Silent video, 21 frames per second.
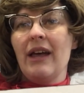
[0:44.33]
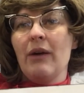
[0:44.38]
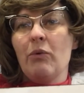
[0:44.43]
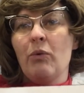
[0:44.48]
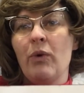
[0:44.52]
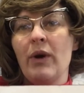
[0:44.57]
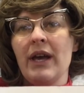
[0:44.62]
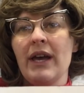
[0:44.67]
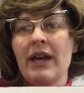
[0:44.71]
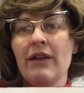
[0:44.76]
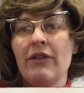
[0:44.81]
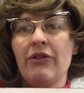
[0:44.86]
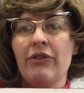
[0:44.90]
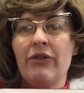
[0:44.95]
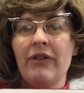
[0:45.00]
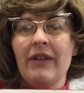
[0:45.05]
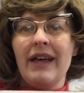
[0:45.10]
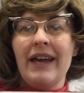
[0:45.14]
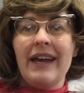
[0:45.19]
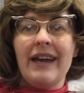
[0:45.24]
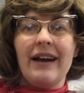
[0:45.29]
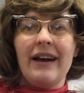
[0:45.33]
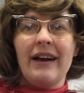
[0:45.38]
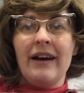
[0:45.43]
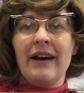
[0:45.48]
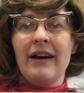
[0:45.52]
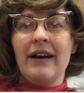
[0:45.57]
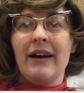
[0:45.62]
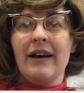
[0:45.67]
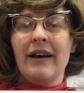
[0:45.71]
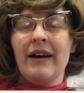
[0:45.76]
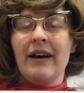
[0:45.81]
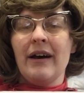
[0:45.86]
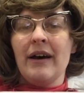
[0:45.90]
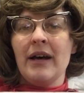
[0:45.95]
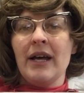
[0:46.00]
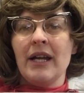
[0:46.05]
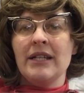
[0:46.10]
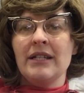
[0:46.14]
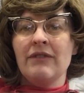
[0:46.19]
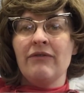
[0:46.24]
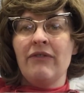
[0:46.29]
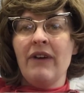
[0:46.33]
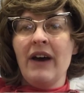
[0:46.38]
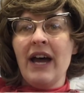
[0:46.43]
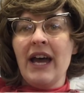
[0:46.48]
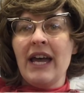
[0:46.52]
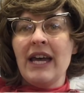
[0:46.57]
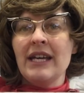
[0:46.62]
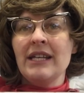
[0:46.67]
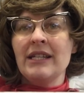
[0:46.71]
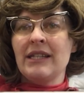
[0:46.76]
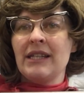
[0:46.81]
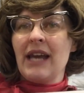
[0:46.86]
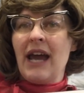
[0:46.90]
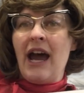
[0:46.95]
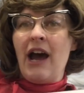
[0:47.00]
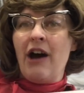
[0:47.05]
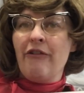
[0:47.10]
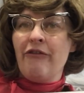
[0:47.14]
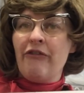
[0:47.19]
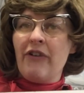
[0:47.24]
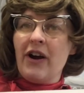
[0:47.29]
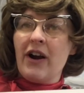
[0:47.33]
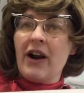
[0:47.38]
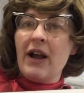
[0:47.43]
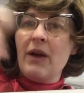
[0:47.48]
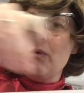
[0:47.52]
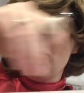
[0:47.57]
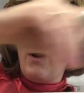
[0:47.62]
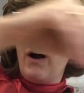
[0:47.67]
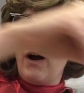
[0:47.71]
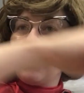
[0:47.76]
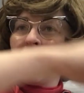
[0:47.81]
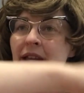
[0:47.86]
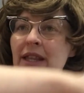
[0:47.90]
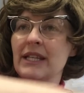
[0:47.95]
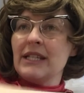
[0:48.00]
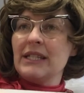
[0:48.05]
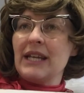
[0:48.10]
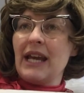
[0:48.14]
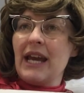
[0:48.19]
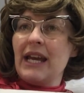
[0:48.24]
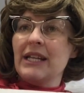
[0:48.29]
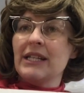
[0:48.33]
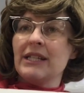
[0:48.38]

with like a device how far I walk in the day.